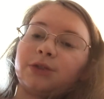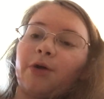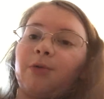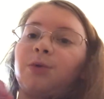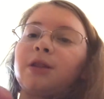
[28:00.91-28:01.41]
So
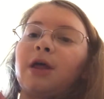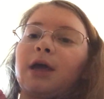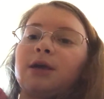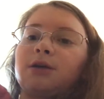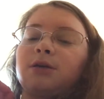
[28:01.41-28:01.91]
I would
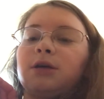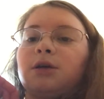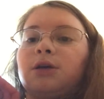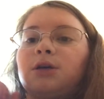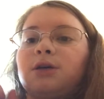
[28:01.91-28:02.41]
like
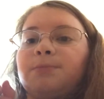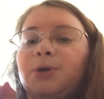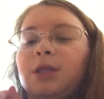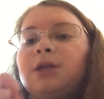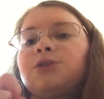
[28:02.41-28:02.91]

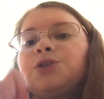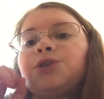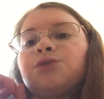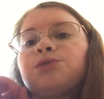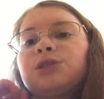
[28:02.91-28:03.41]
Pudding to
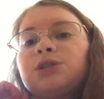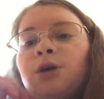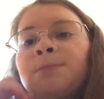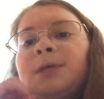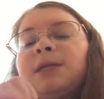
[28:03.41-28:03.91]
do
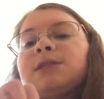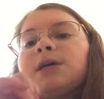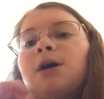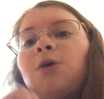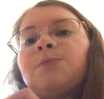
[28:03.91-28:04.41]
something
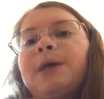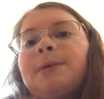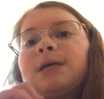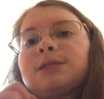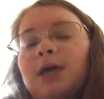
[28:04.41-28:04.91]
to help them
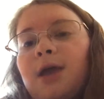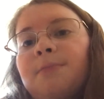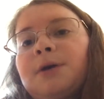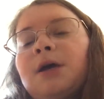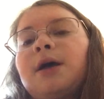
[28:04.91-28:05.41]

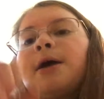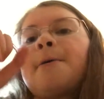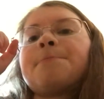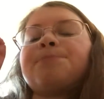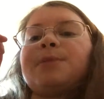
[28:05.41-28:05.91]
escape,
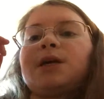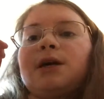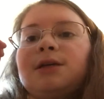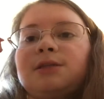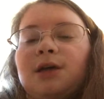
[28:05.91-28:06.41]

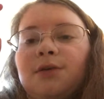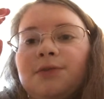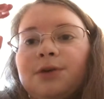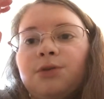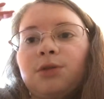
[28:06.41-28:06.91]
because I
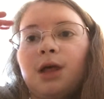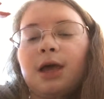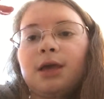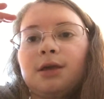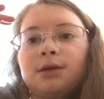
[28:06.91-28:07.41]
feel
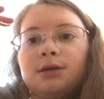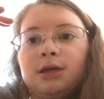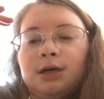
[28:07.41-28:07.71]
like